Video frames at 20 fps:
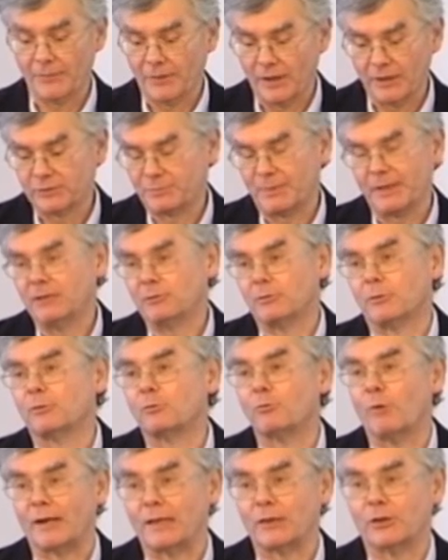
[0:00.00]
there has been
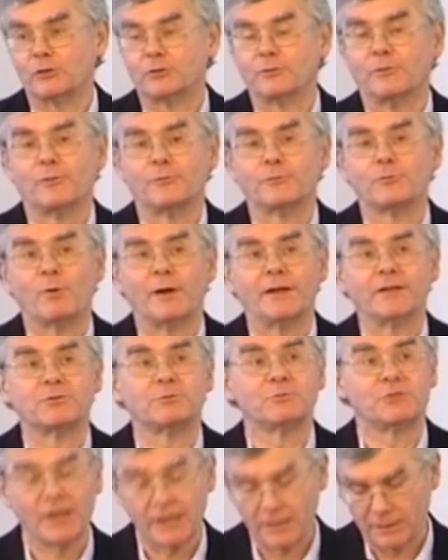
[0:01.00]
quite a lot of quite
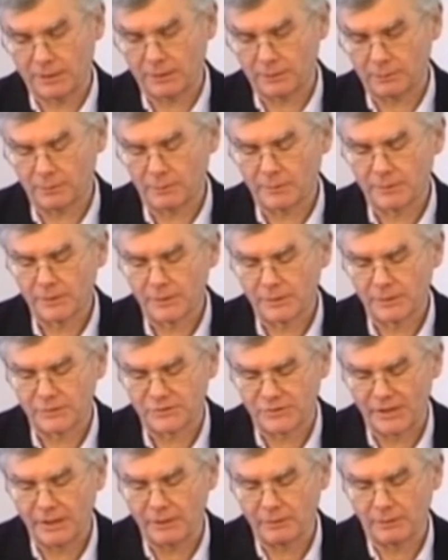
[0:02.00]
technical
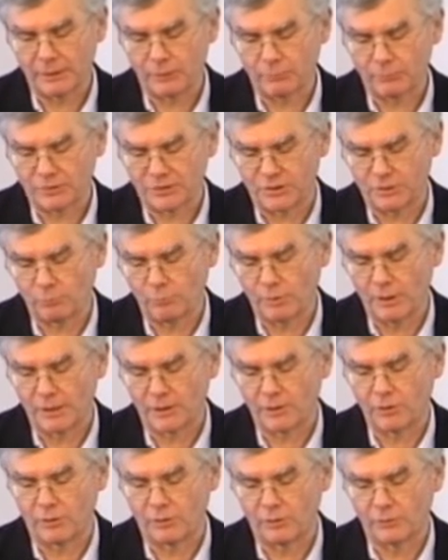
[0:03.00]
psycholinguistic
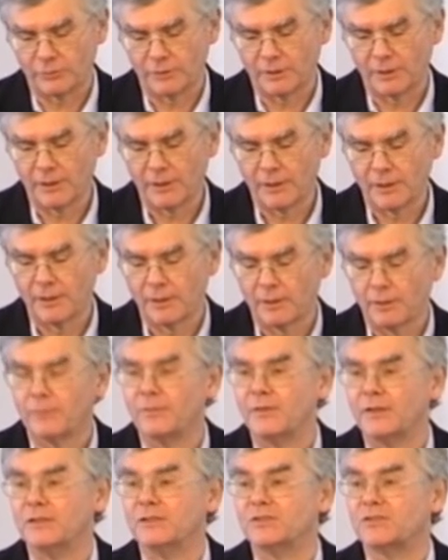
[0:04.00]
work on
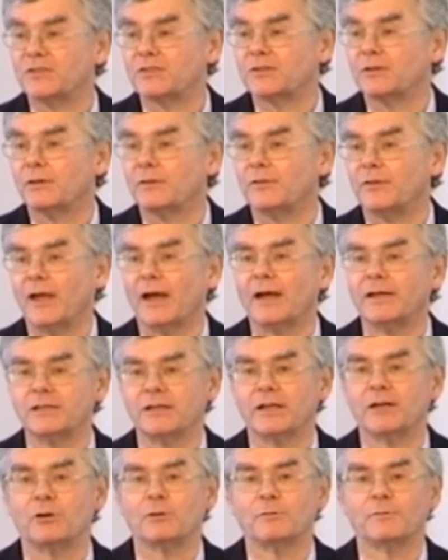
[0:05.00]
the
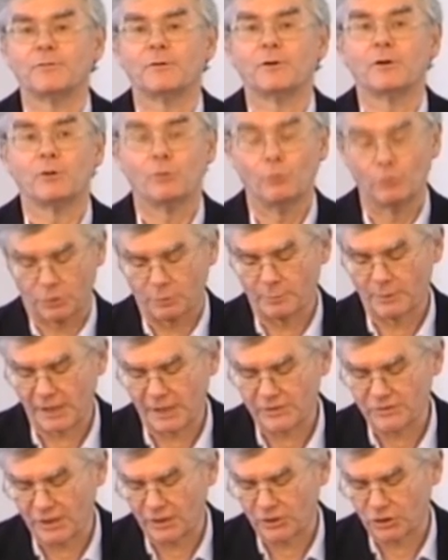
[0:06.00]
idea of
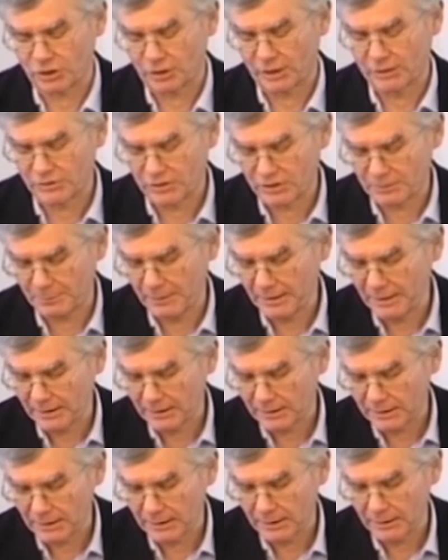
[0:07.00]
automatization and
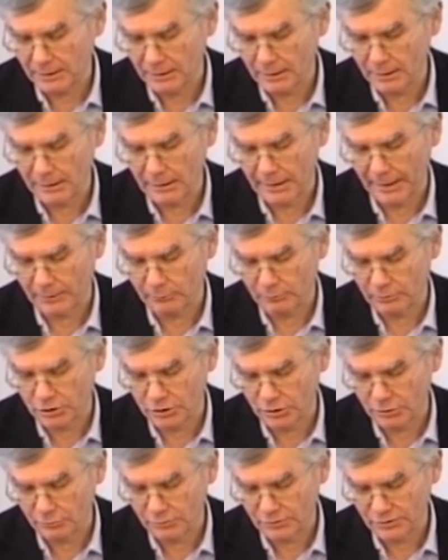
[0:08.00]
speed in language
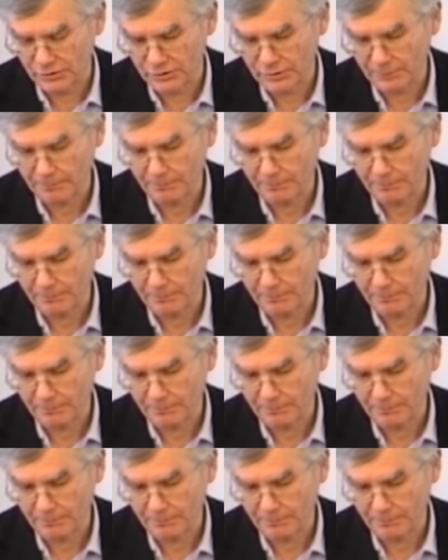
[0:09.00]
use.